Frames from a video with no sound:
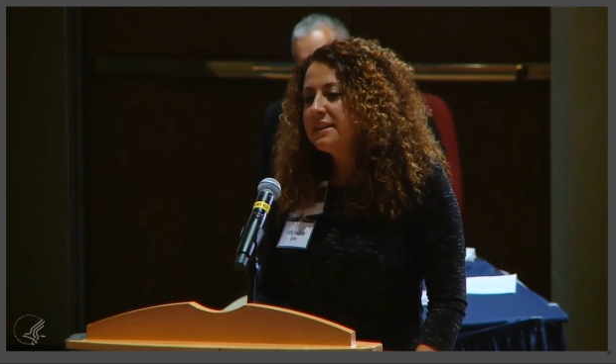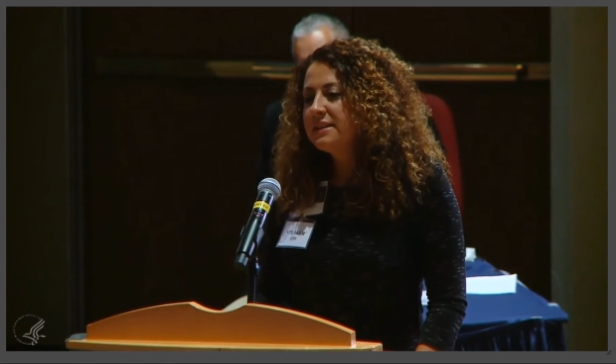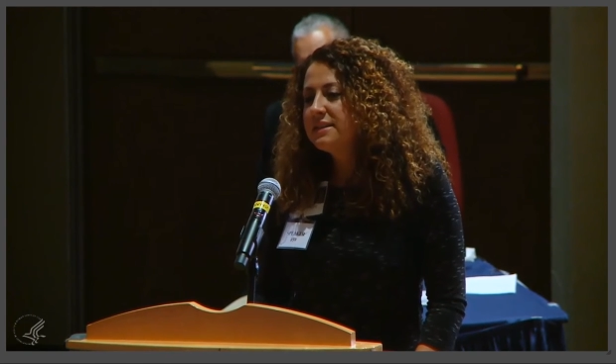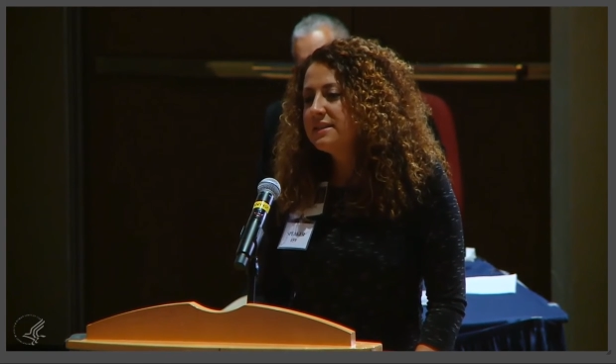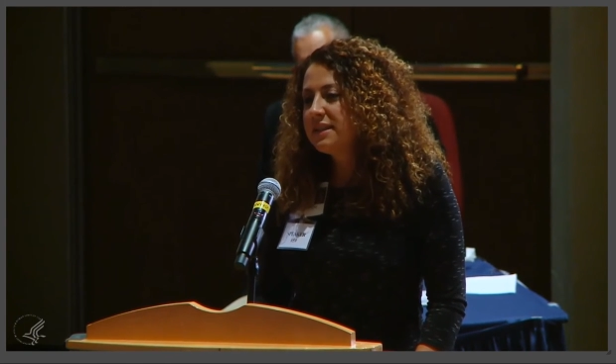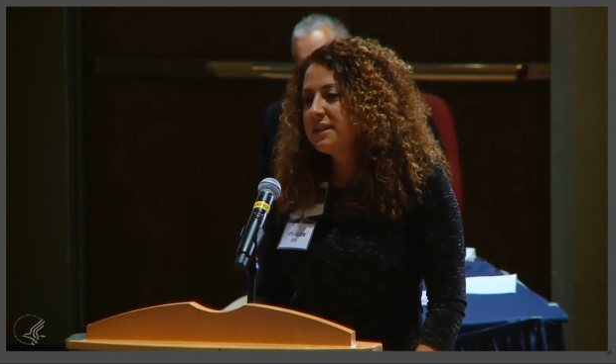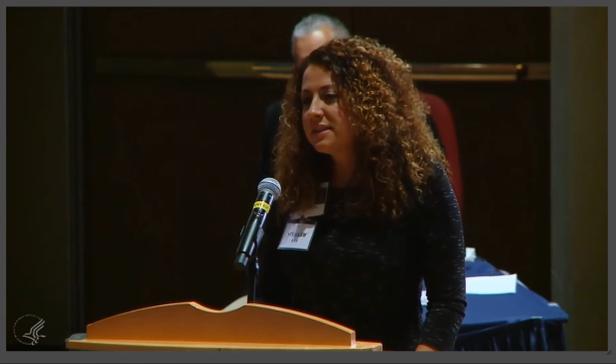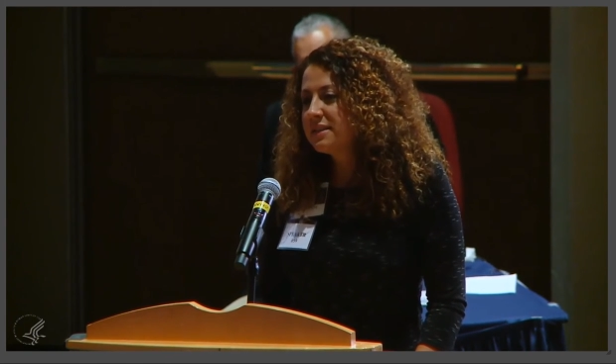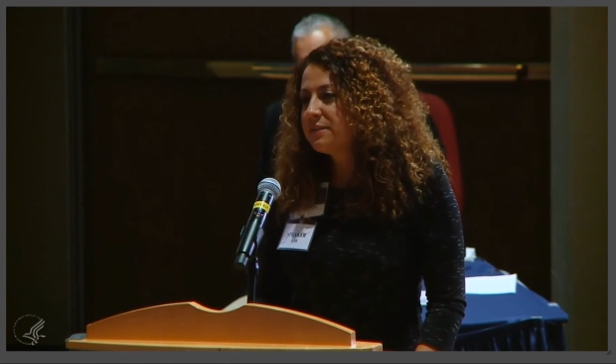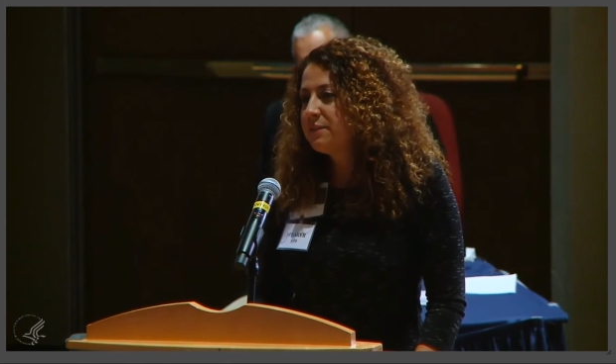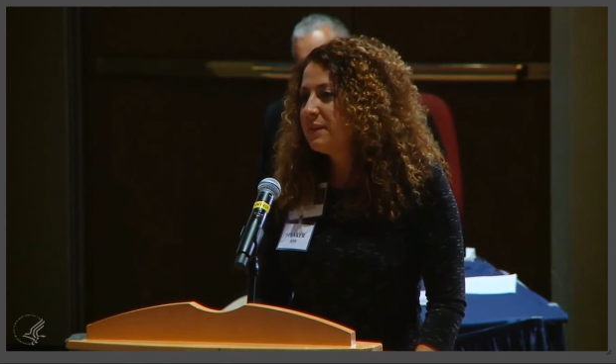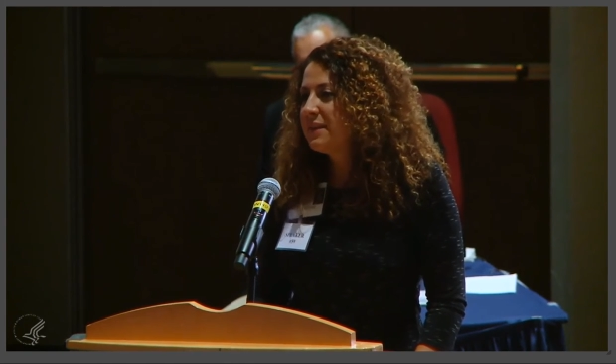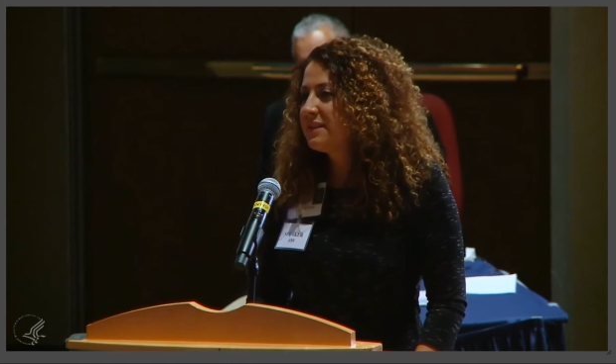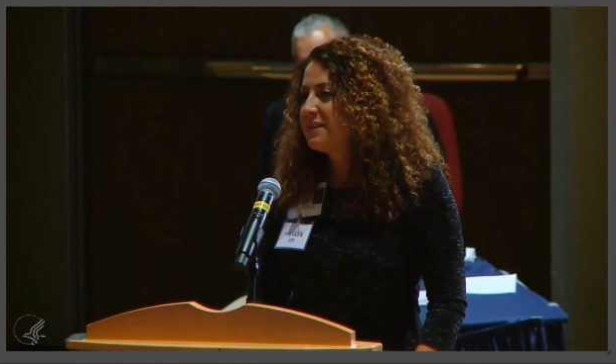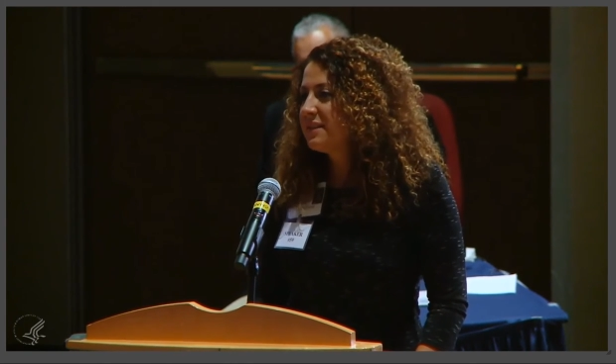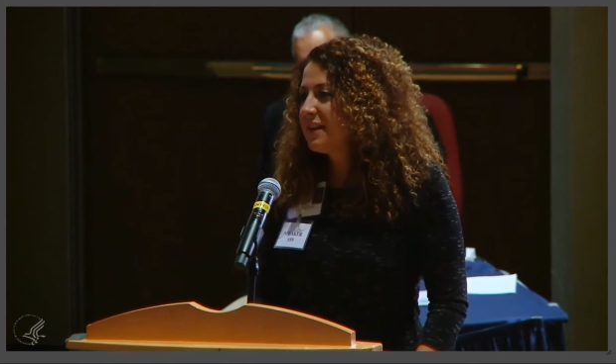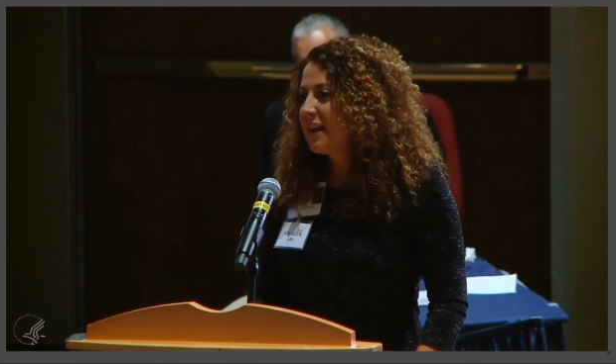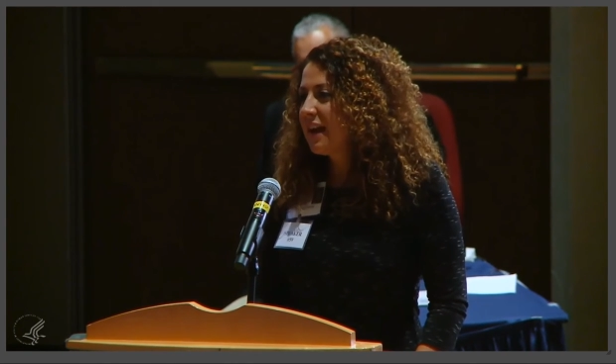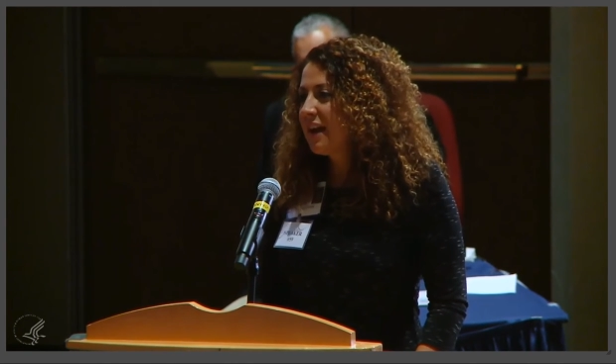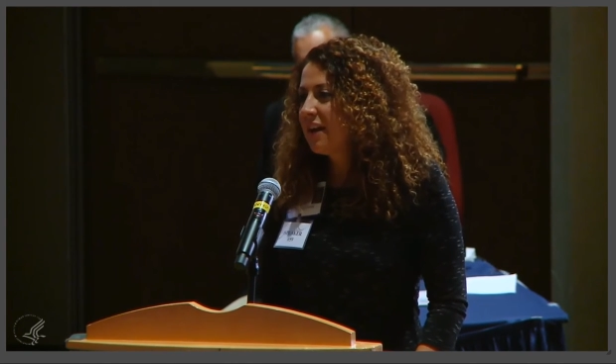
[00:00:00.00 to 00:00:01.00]
6
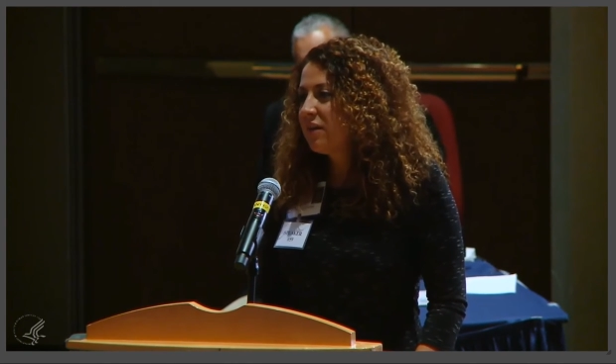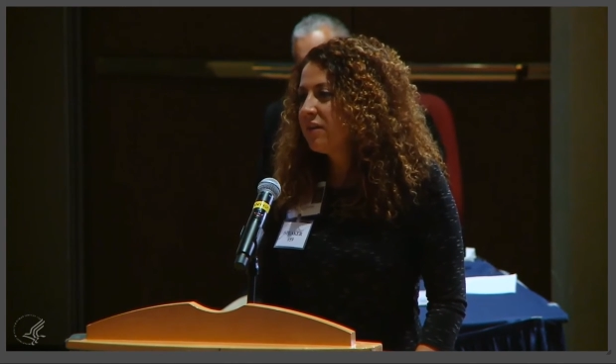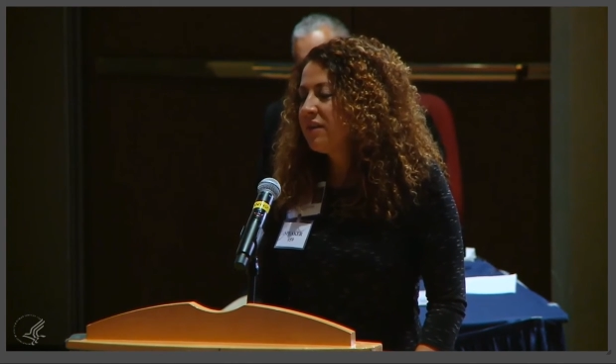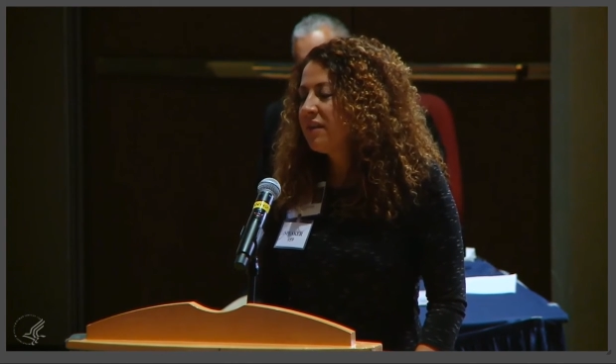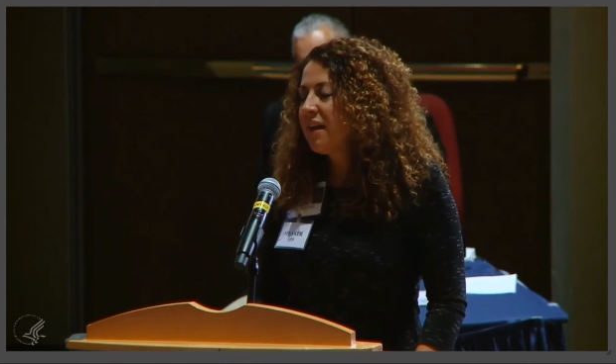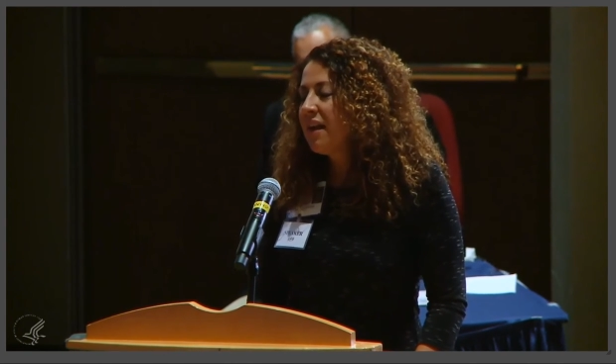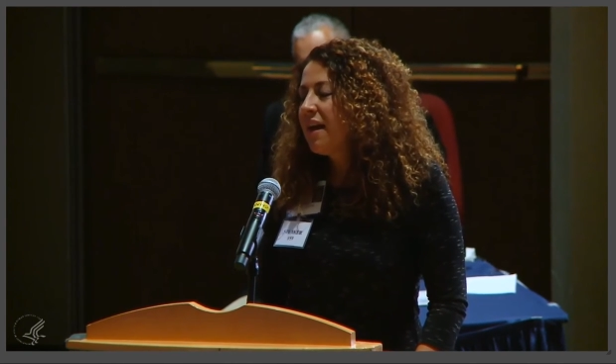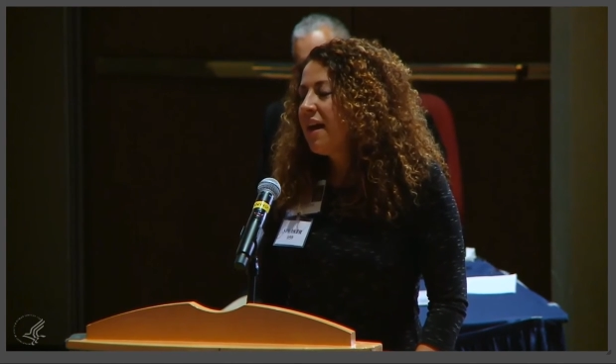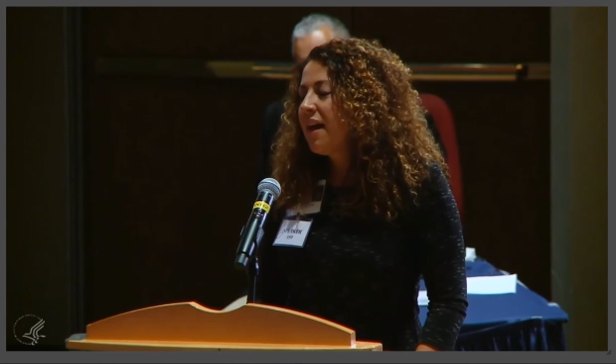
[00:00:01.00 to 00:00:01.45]
months out,